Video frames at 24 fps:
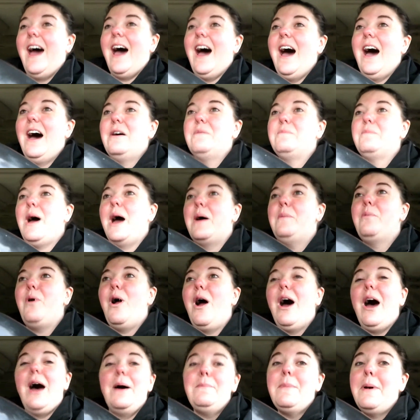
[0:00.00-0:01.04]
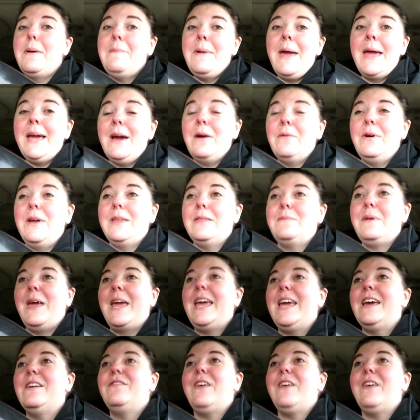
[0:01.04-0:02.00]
Um, I brought all my makeup with me.